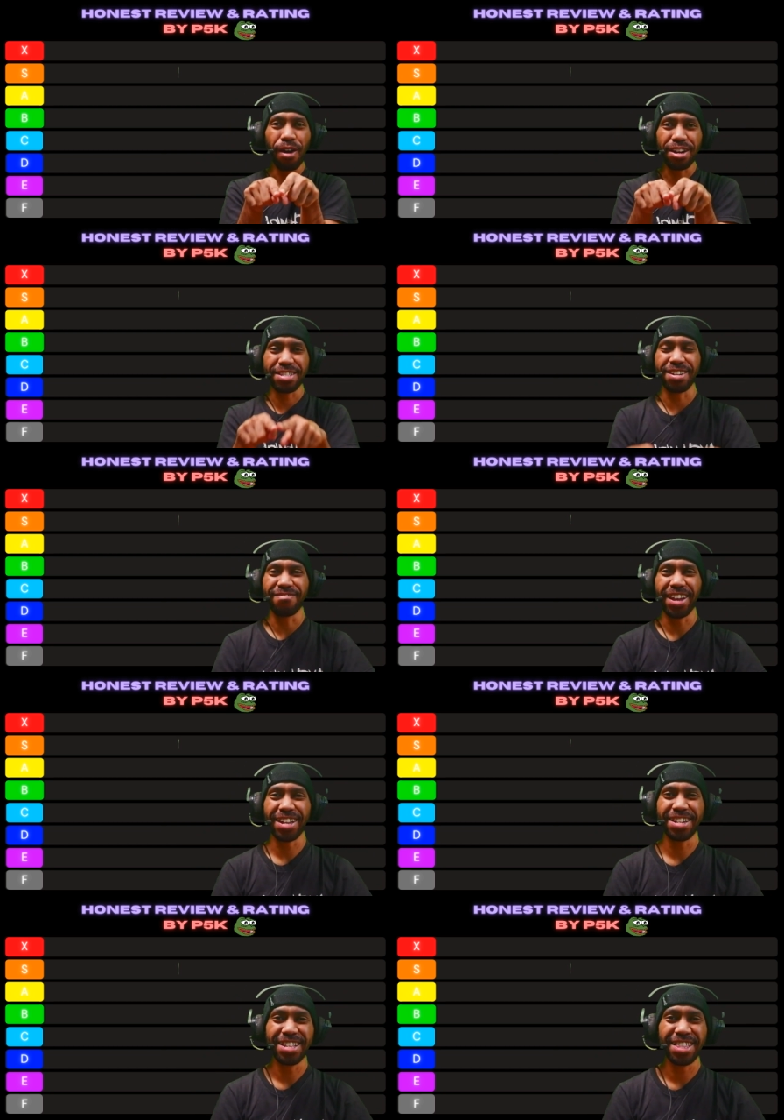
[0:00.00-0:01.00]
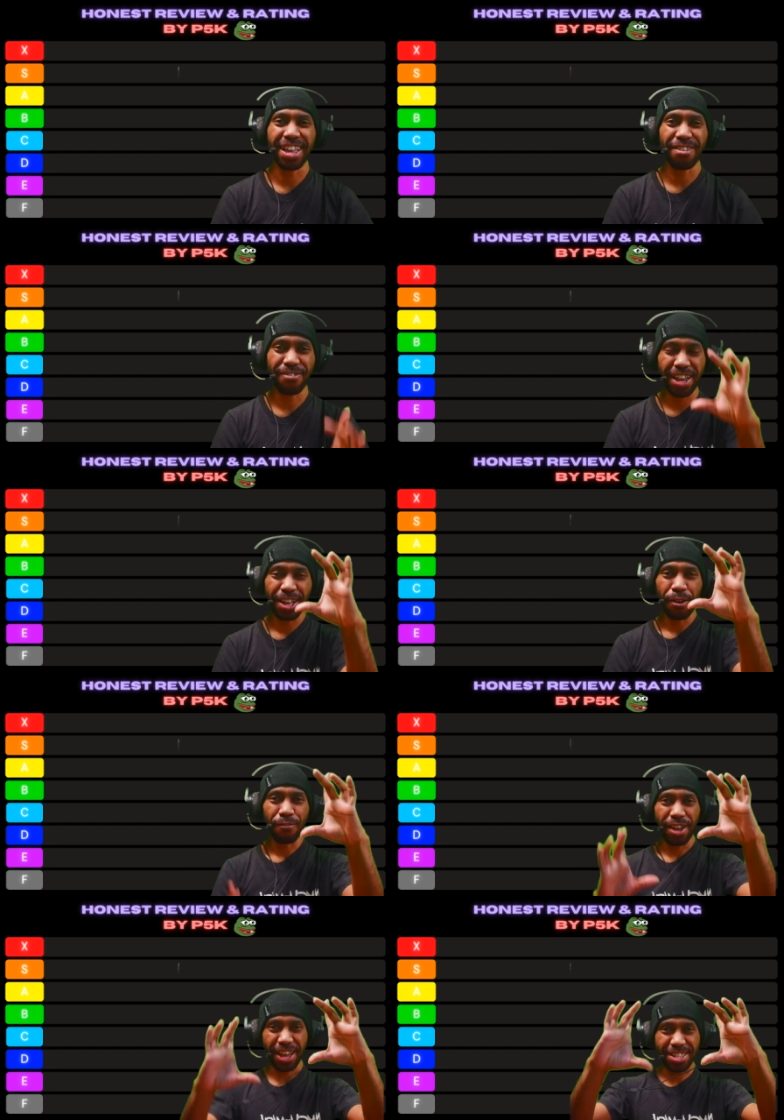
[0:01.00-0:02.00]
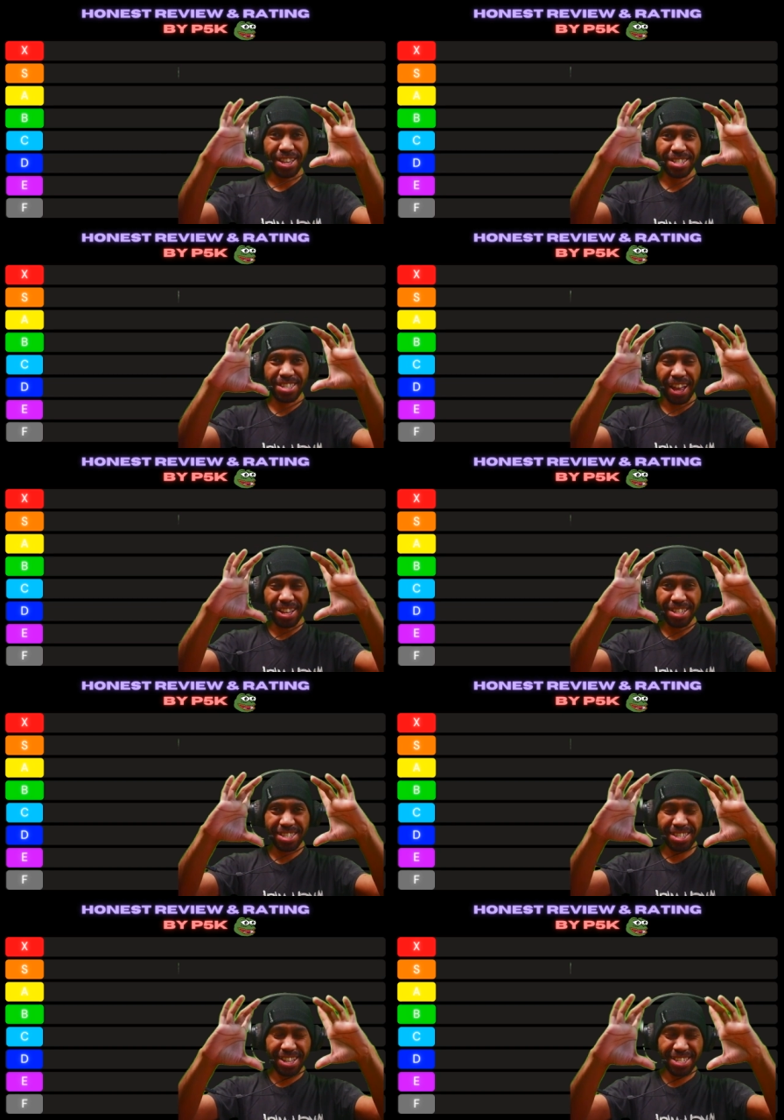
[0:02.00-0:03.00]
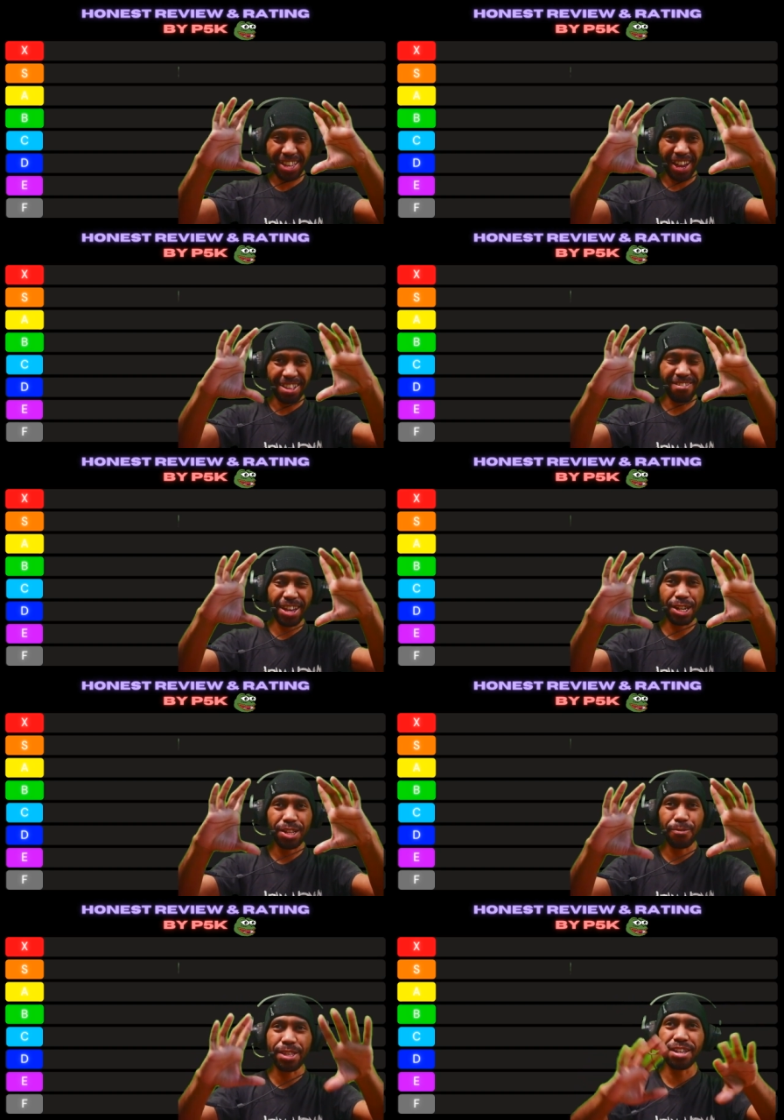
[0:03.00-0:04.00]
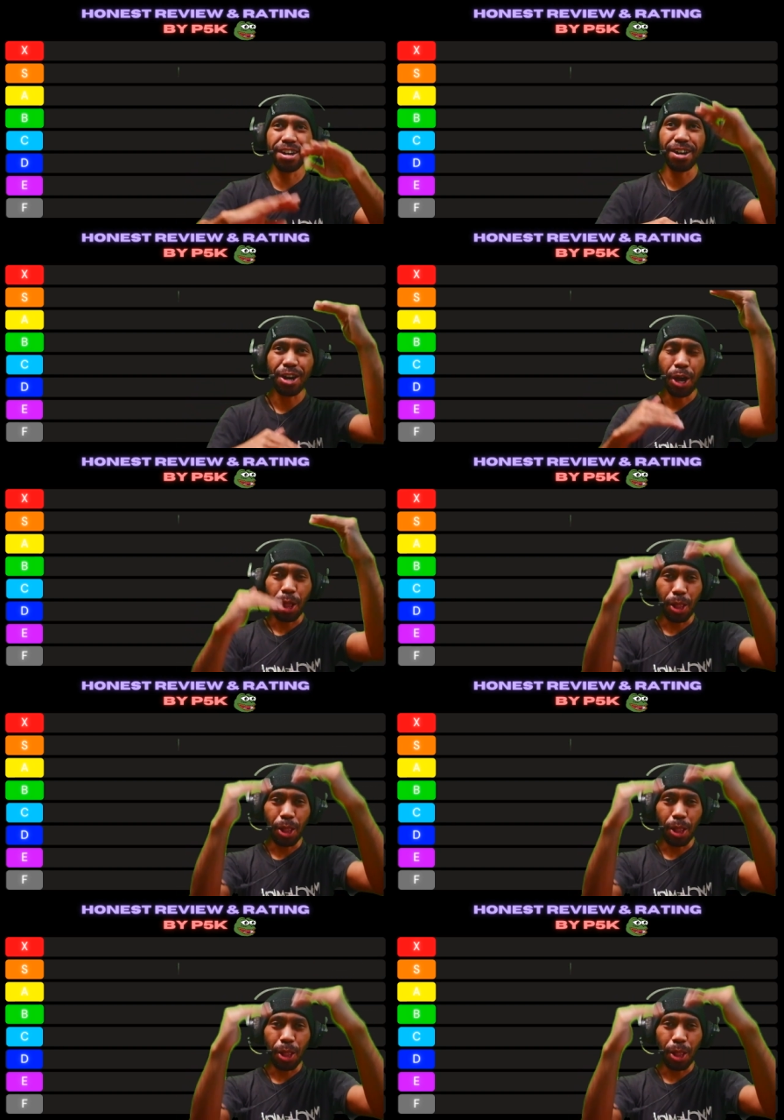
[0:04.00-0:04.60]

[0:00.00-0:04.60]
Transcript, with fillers: monitor, man, like the V H S st- style, man, with a